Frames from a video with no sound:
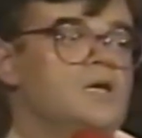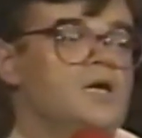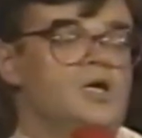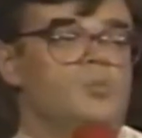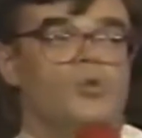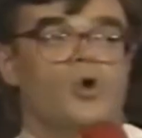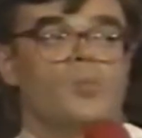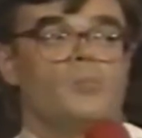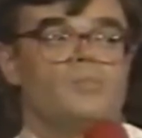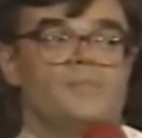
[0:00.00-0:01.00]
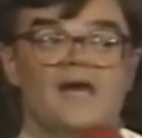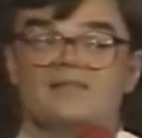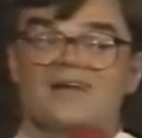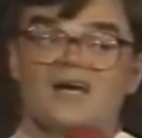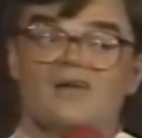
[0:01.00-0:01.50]
anymore.
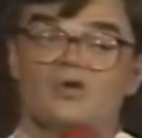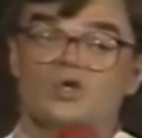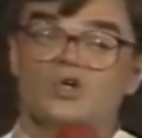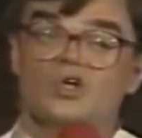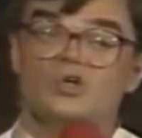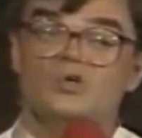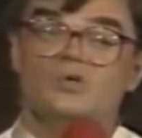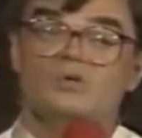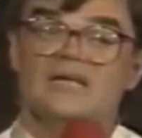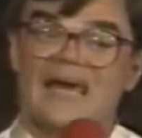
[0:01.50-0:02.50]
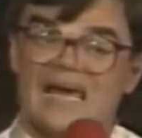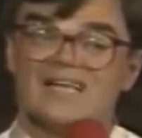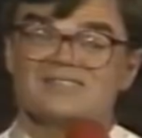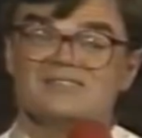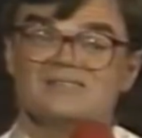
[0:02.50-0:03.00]
Not that I ever could
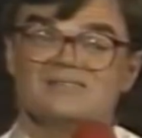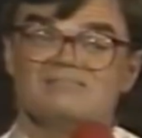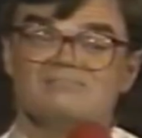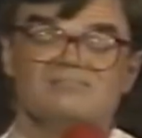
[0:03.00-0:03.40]
dance